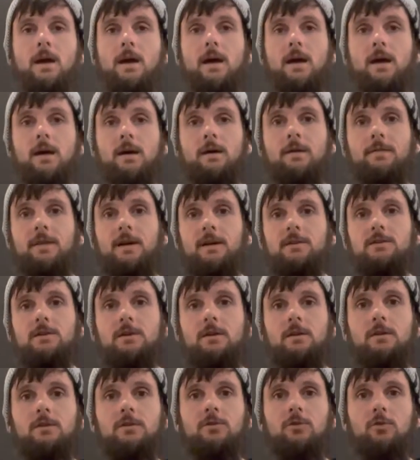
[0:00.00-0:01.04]
And that's
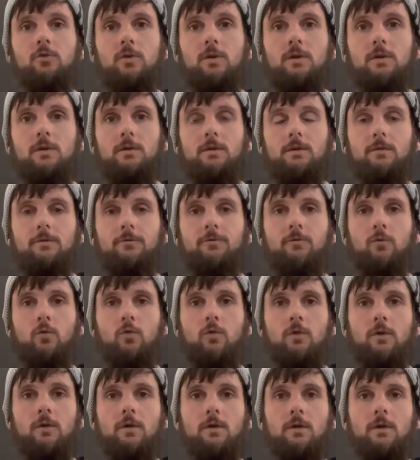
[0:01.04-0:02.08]
going to do it
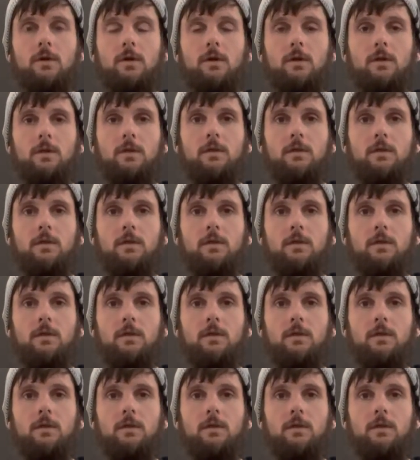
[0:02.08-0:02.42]
for